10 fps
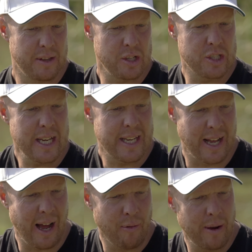Then Jakey
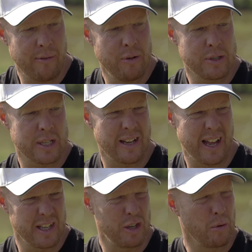halfway through said,
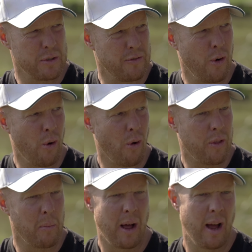Andy, you're up to
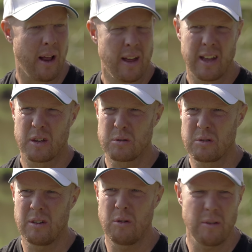4th. I'm like, because
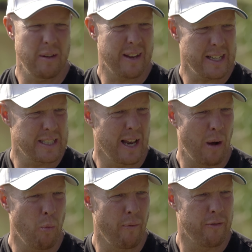when you're catching
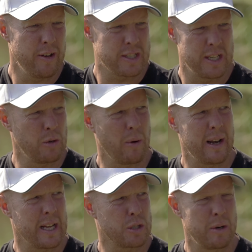like one fish and you'd
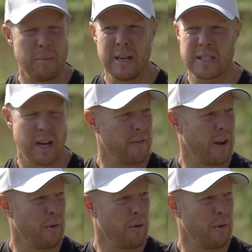wait like 20 minutes, half an hour